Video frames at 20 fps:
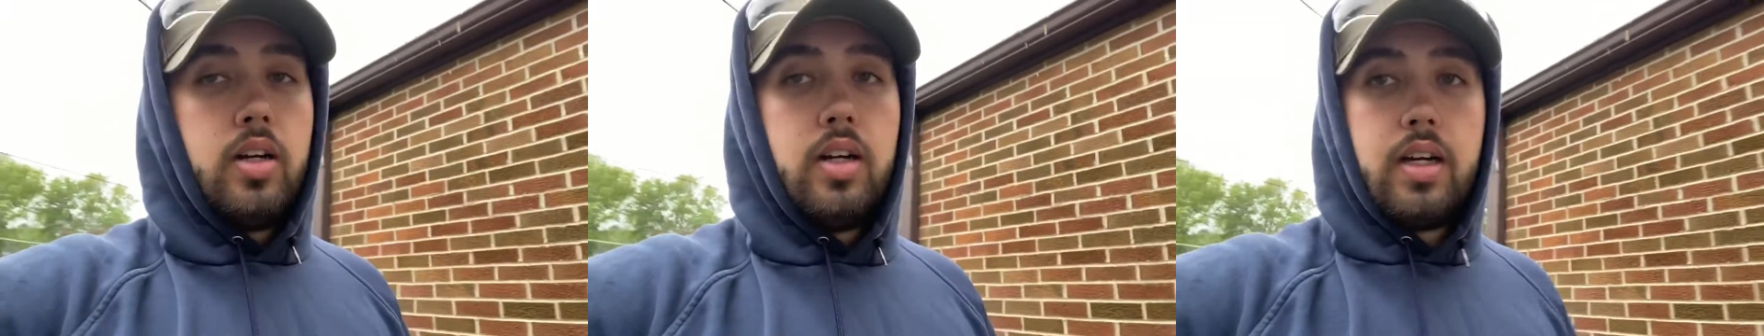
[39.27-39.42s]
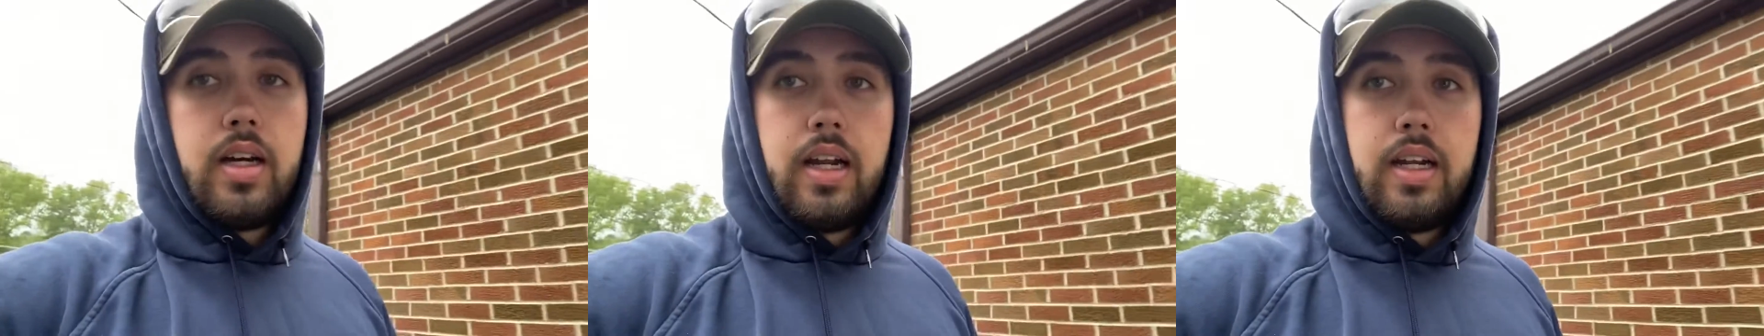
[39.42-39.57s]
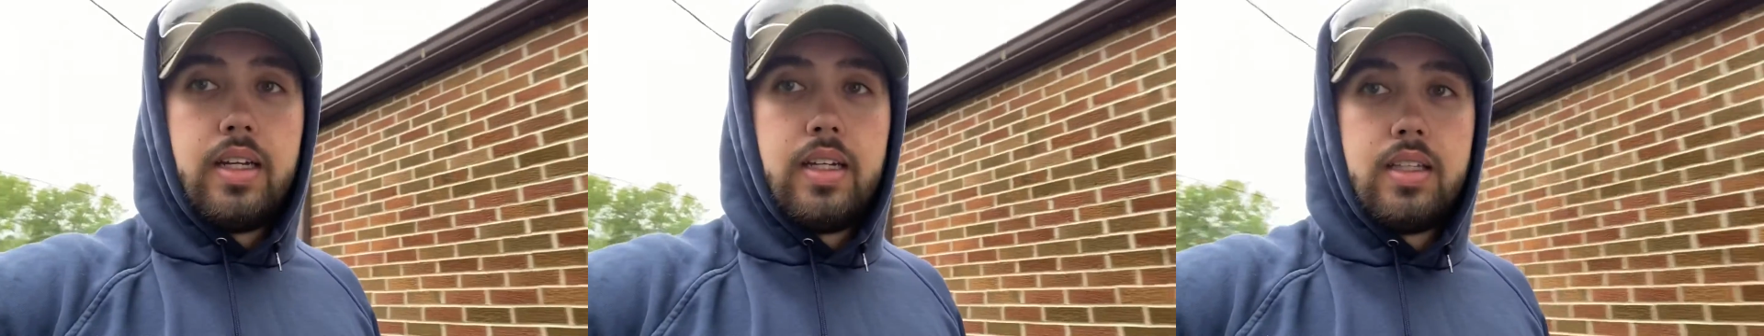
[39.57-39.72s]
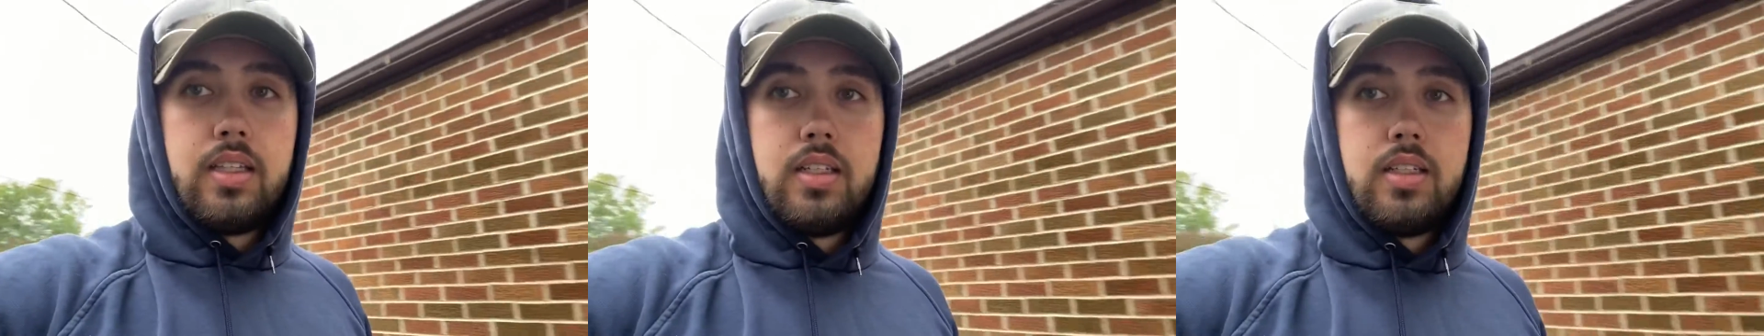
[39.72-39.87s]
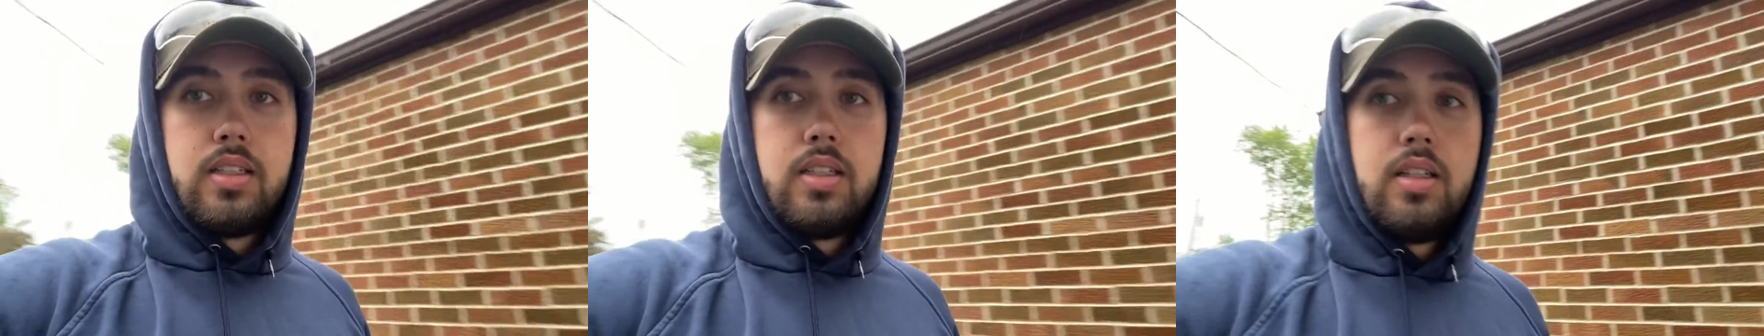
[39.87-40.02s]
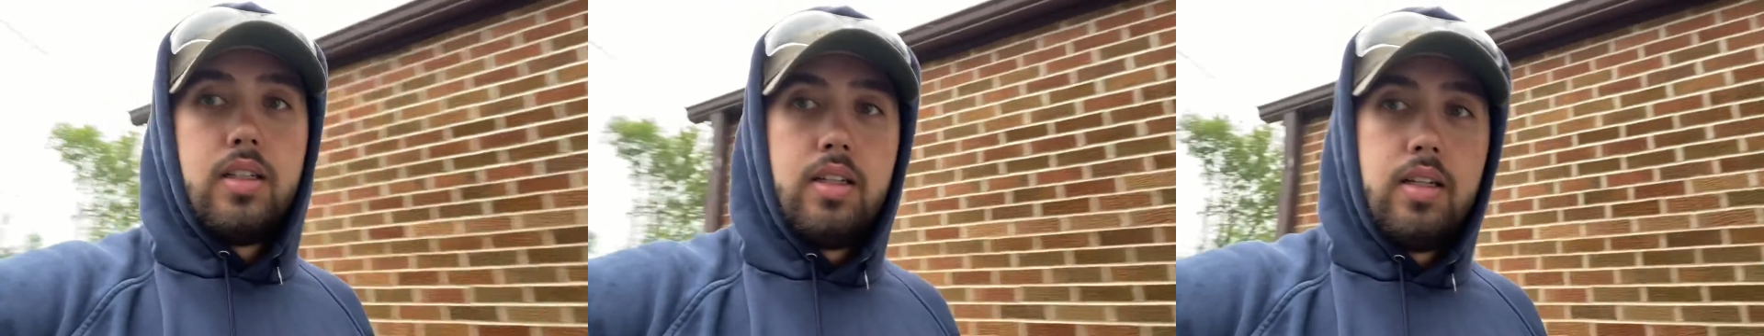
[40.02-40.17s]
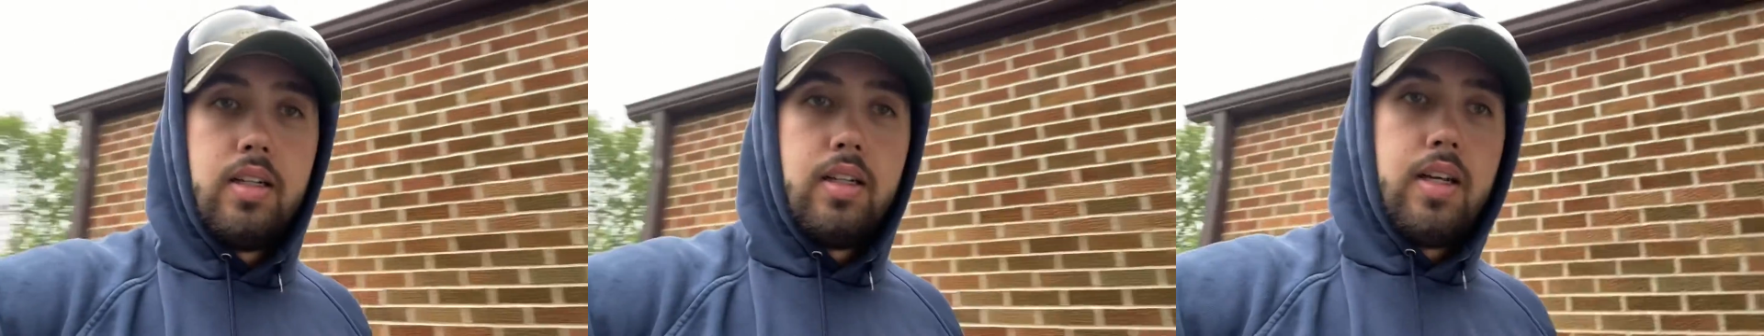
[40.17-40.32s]
Got to get this
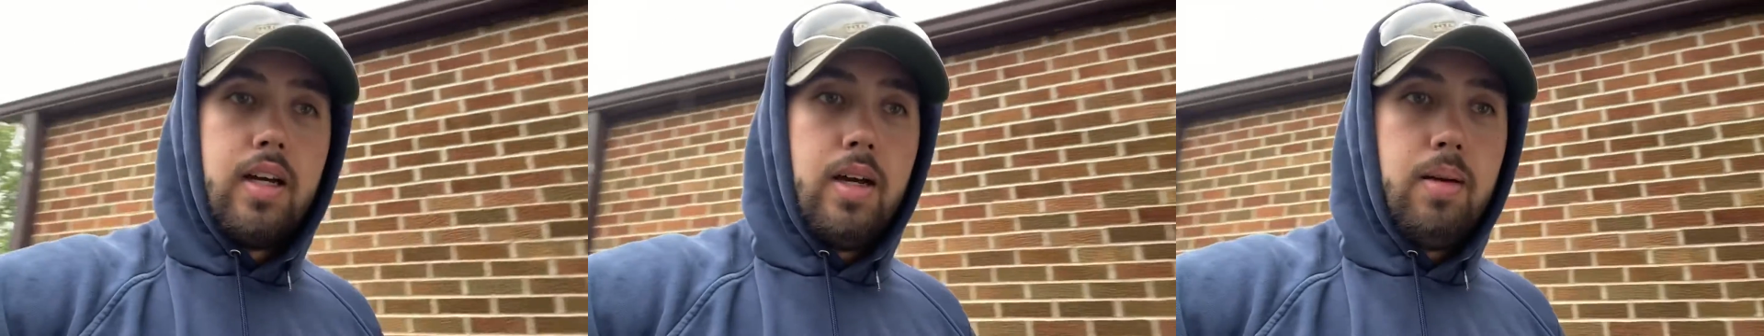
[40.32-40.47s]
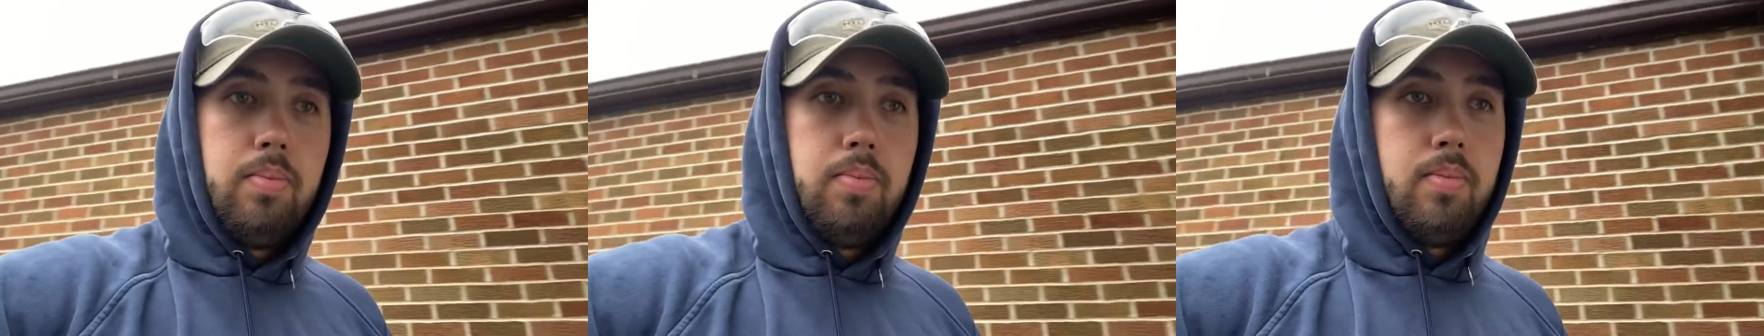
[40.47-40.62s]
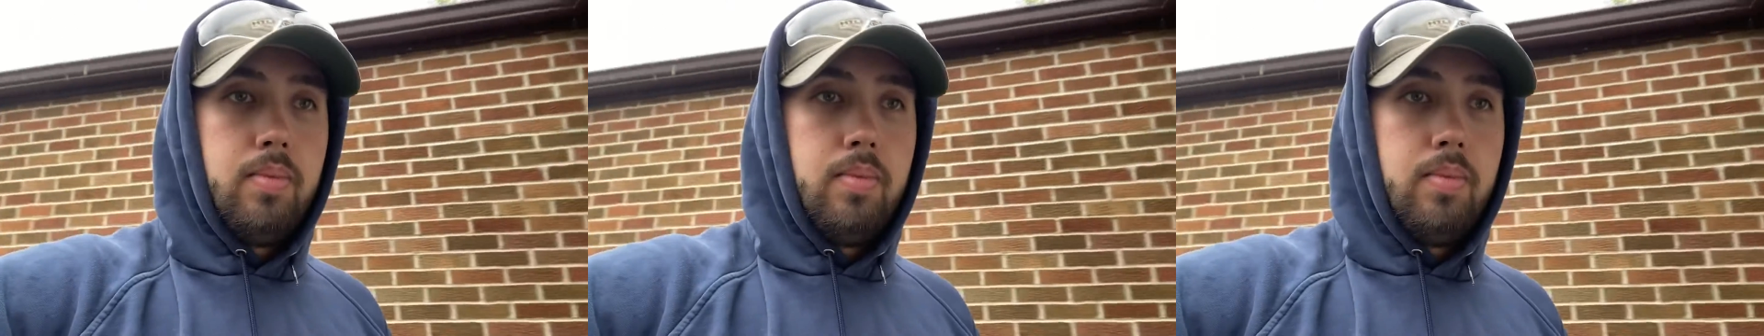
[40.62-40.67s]
cleaned up,